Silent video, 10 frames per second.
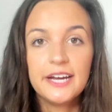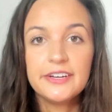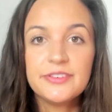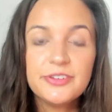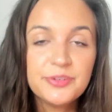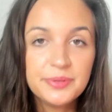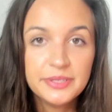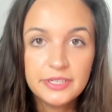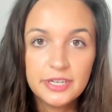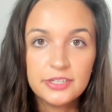I also just
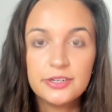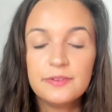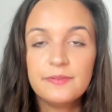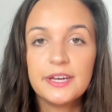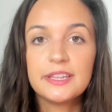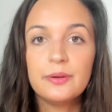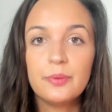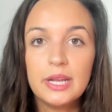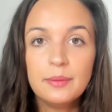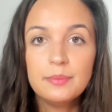wanted to touch on the fact
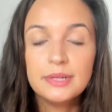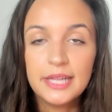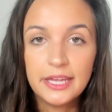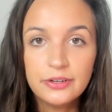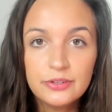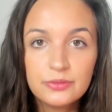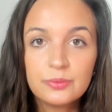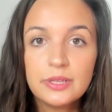that wedding planners